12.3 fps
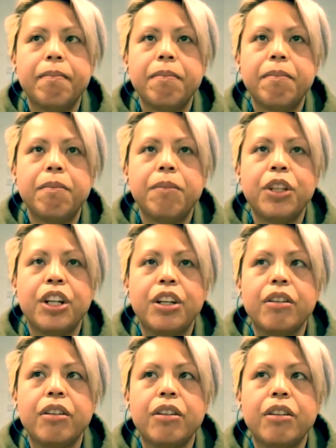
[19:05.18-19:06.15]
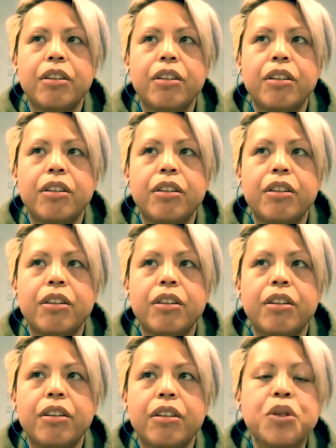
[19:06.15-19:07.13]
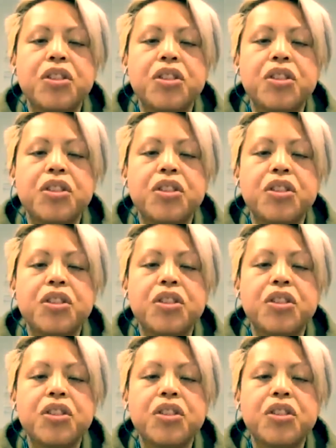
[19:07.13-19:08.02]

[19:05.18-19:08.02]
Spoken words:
you know, put together